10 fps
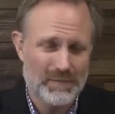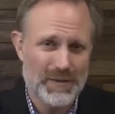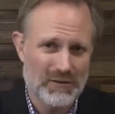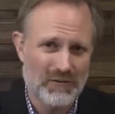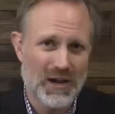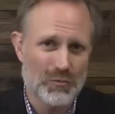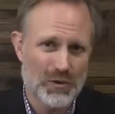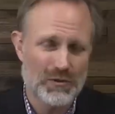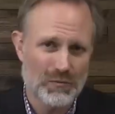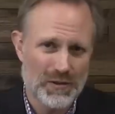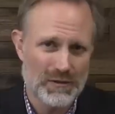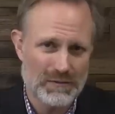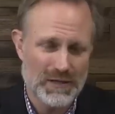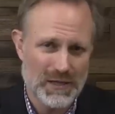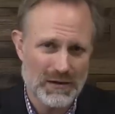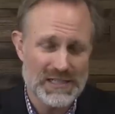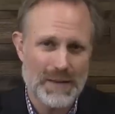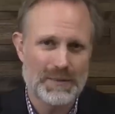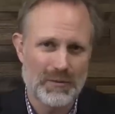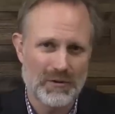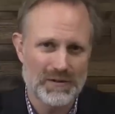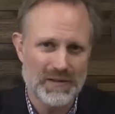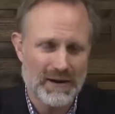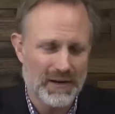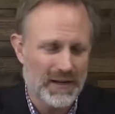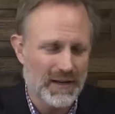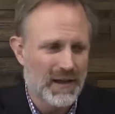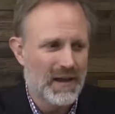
of being run with with you know acceptable integrity.